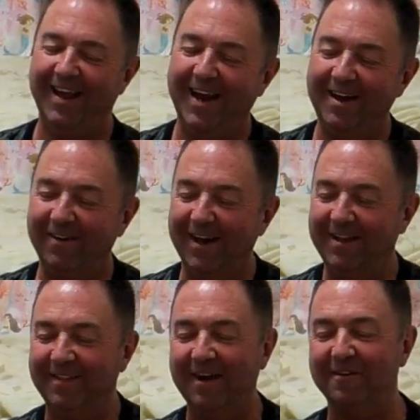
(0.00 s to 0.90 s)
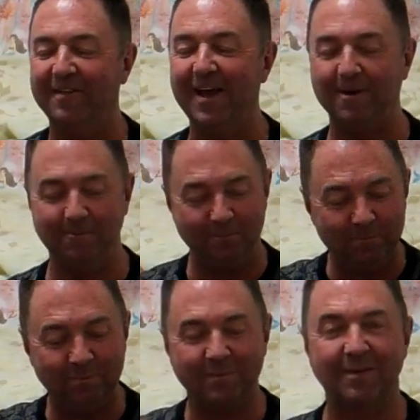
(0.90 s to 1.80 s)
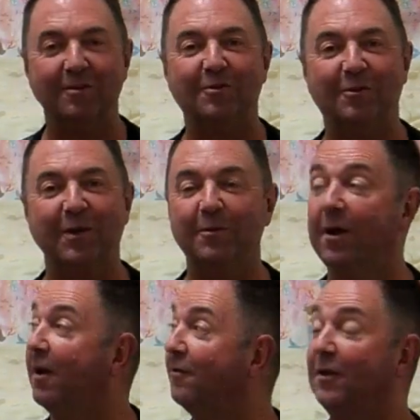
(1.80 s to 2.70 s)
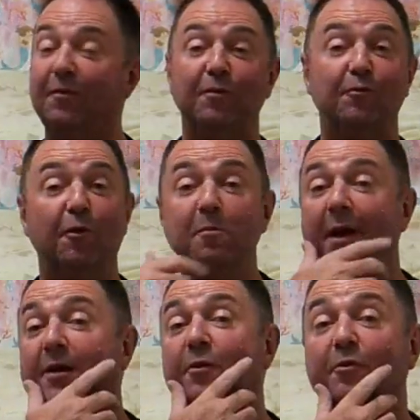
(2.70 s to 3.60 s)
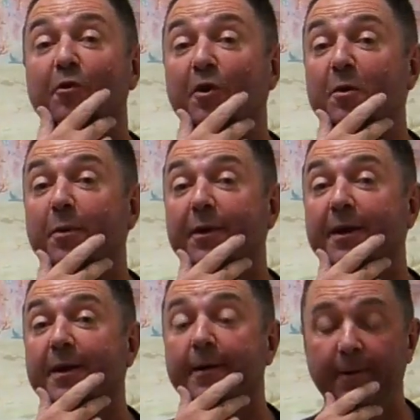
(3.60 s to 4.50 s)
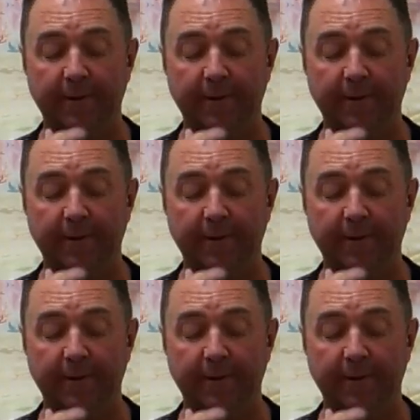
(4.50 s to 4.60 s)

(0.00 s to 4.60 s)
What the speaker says: Anyway, that was that. Just a quick one. I have to give this room back to its occupant now.